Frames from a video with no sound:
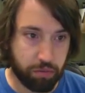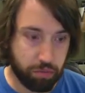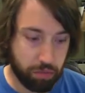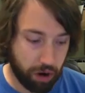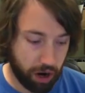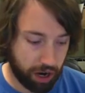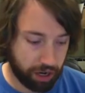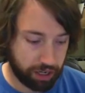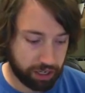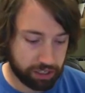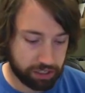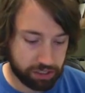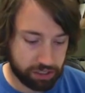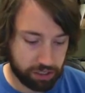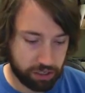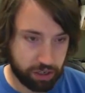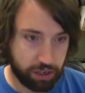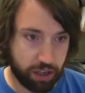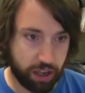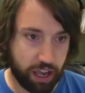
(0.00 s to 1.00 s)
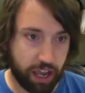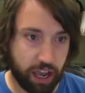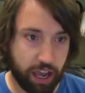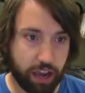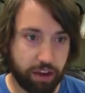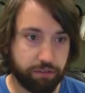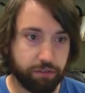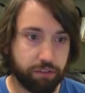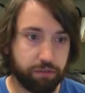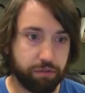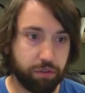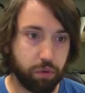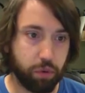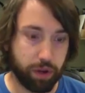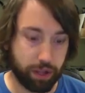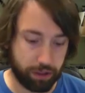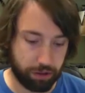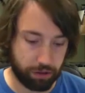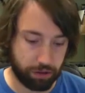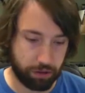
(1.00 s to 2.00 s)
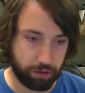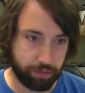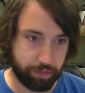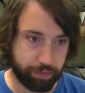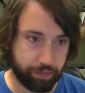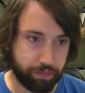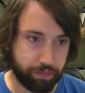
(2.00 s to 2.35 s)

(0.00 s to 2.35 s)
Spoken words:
minus half of the width.